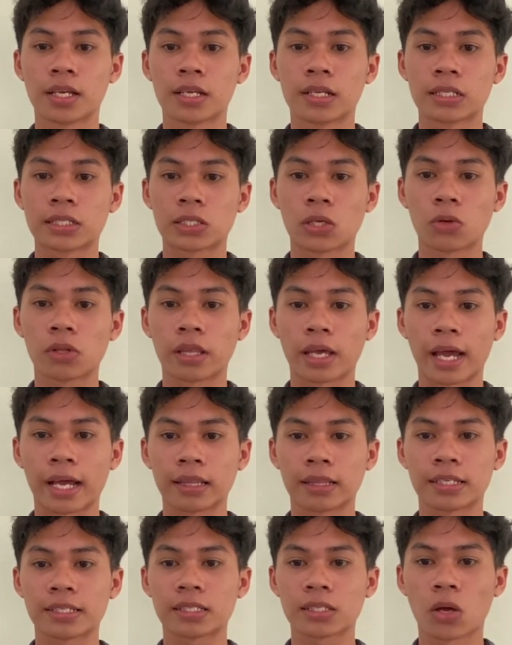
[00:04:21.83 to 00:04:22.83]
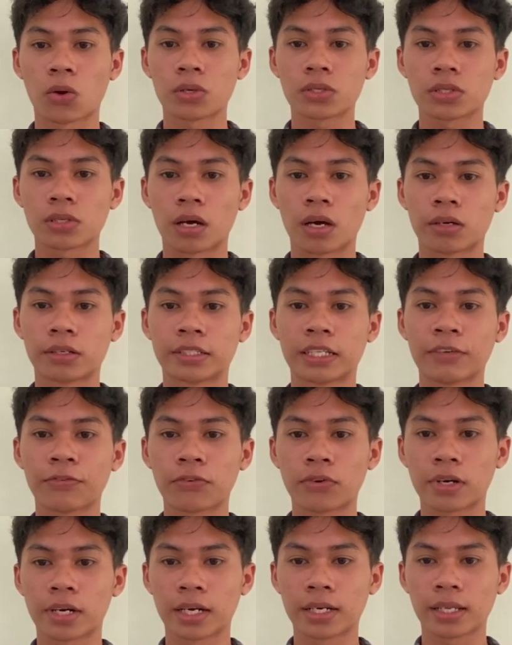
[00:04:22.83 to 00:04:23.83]
so that the sounds are
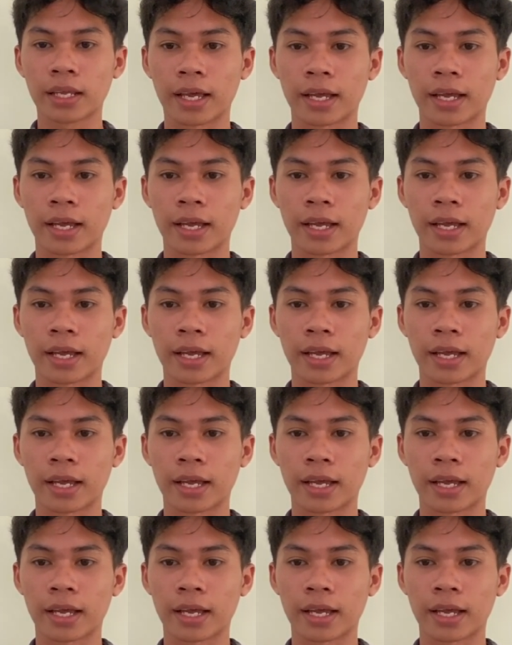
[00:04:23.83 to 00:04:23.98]
different